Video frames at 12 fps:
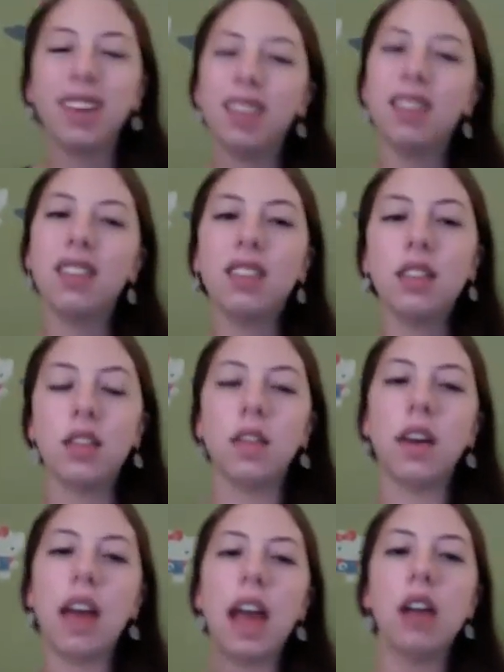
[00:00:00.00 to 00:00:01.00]
the
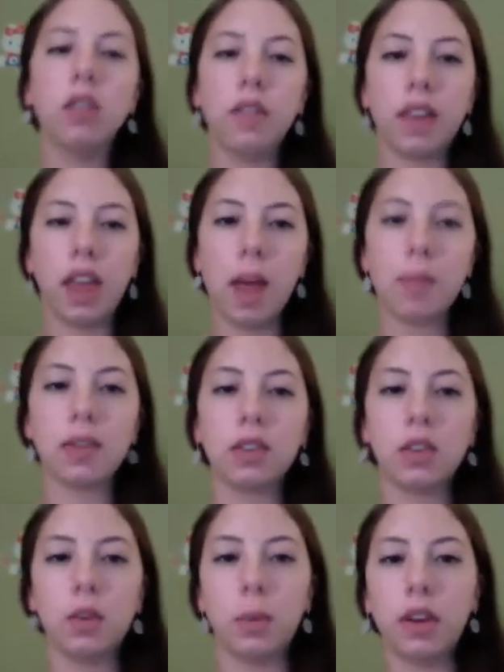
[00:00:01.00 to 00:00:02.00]
angle of the camera is a little
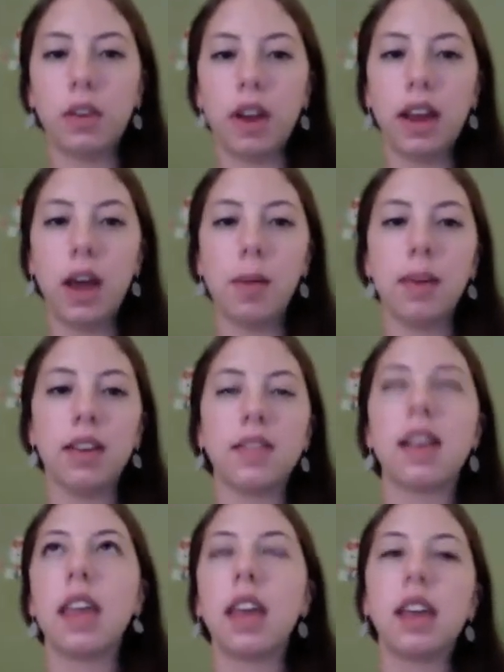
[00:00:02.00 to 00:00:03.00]
weird right now because I
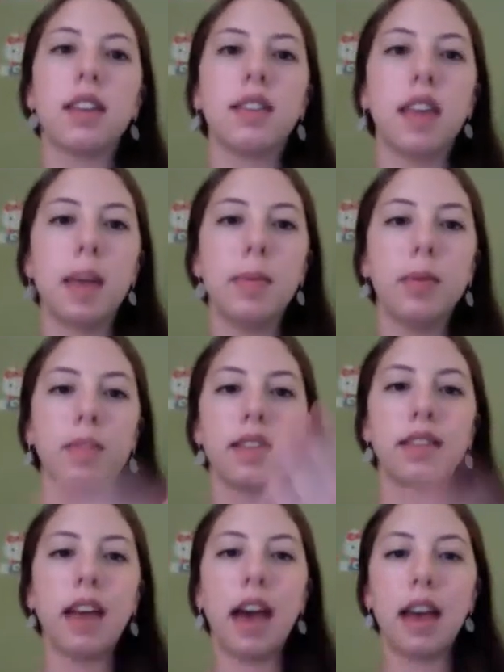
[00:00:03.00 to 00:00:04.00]
can't get a table that's
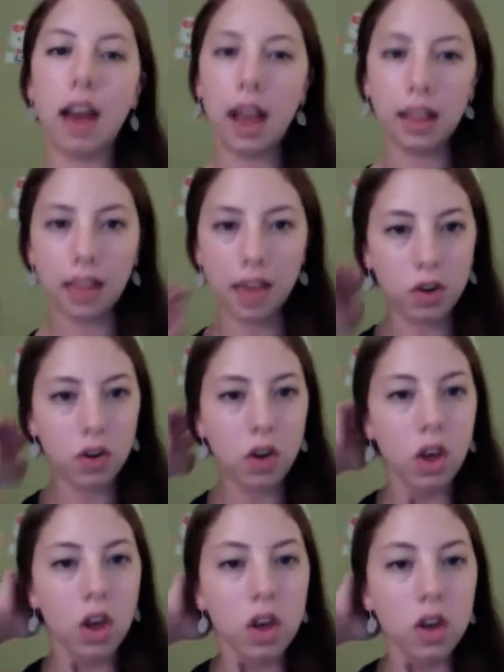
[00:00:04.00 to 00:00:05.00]
at eye level,
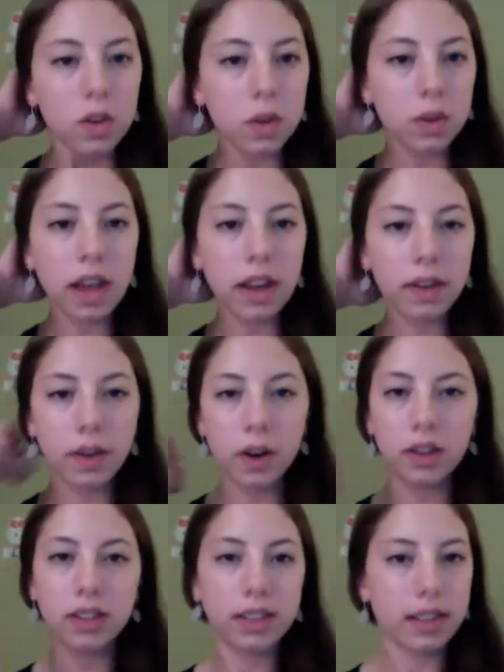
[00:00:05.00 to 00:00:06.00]
so it's kind of hard
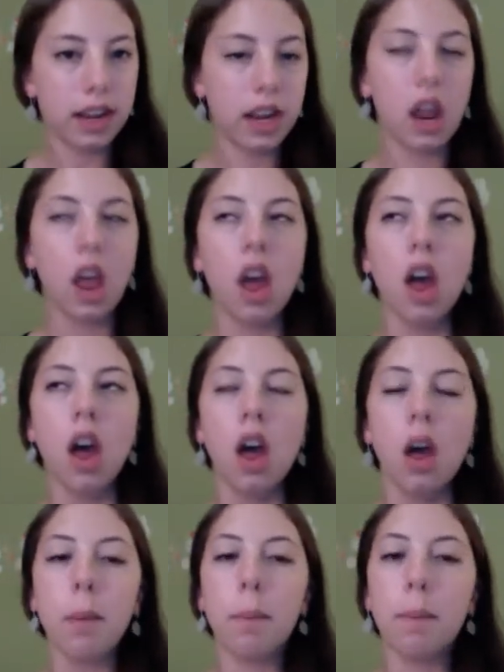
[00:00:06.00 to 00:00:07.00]
to see.
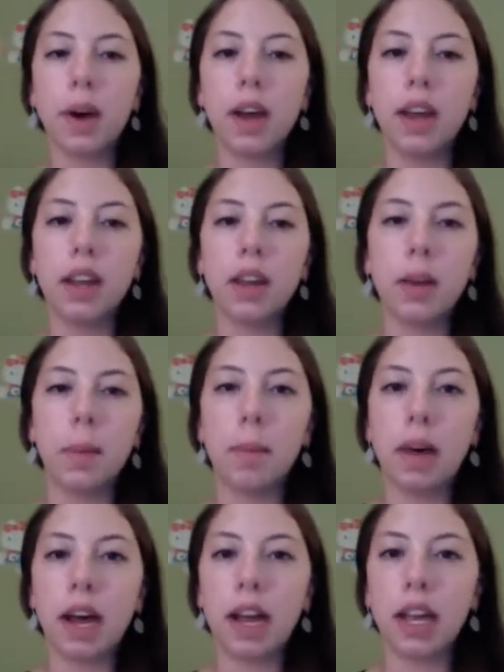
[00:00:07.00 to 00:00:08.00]
But
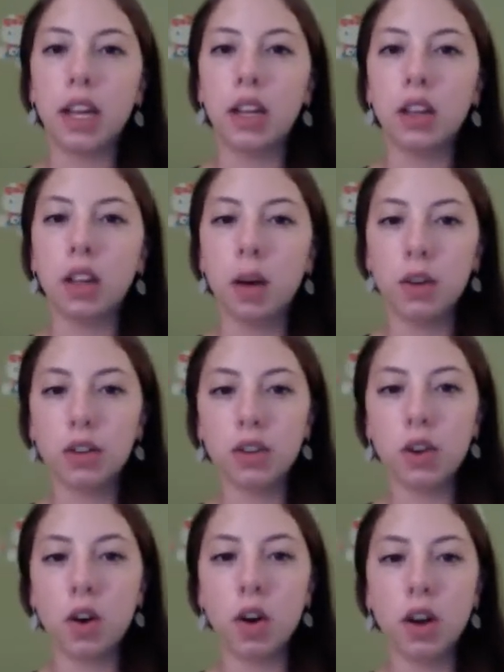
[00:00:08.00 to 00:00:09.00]
my lower
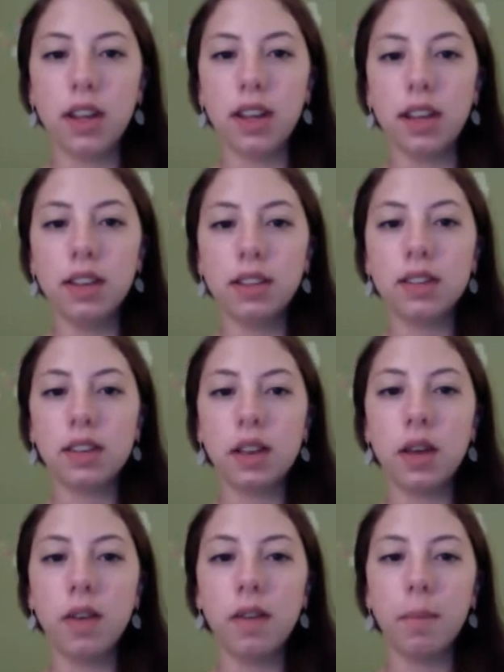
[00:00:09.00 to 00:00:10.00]
jaw is
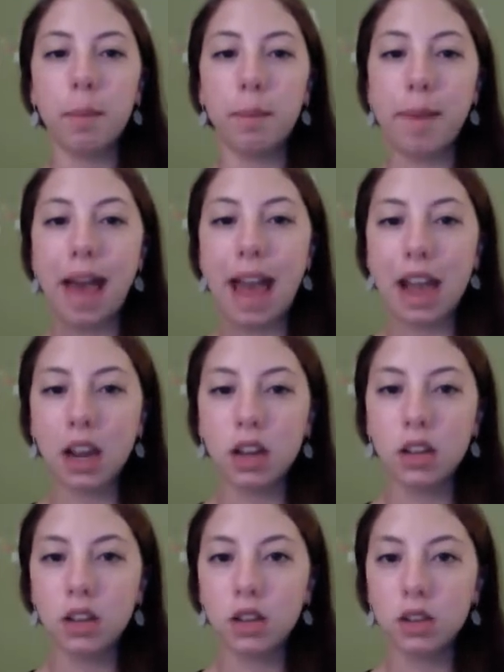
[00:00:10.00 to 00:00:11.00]
back
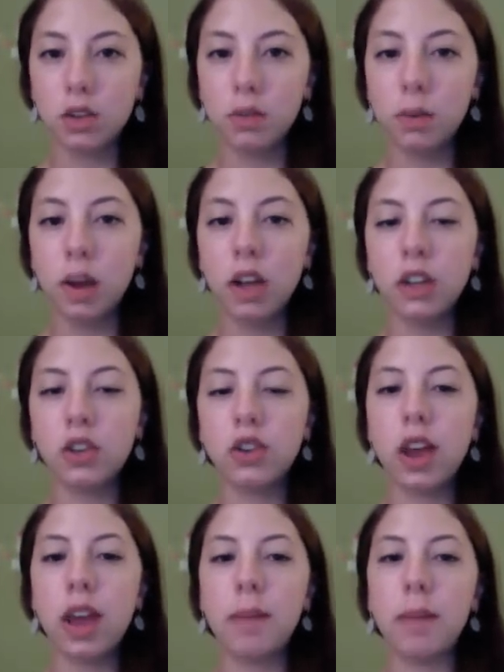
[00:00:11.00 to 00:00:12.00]
too much
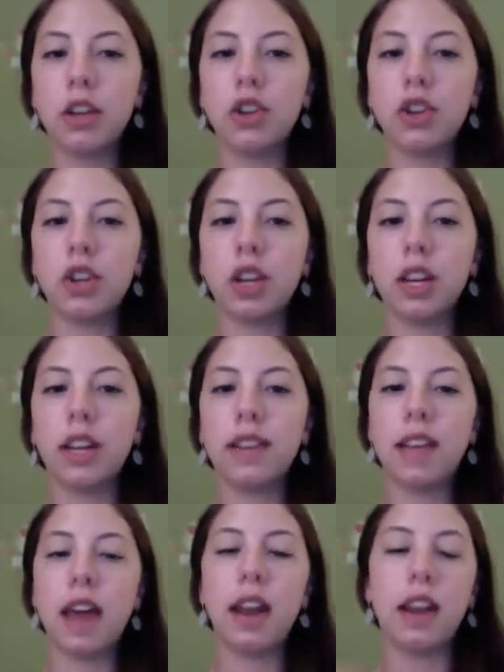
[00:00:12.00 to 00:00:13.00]
and my chin is
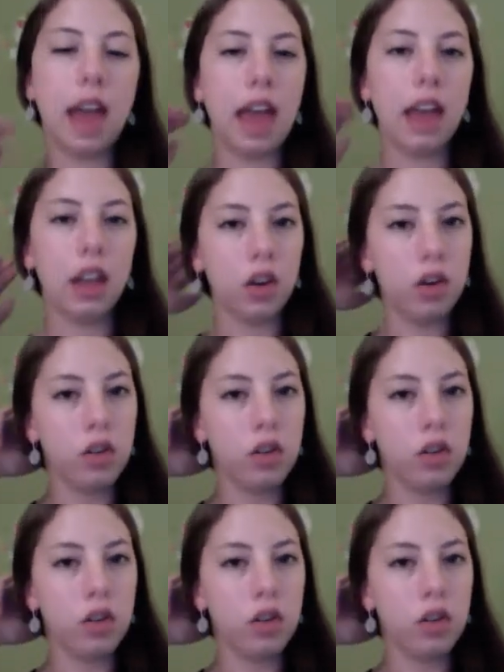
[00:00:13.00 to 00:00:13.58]
at an angle.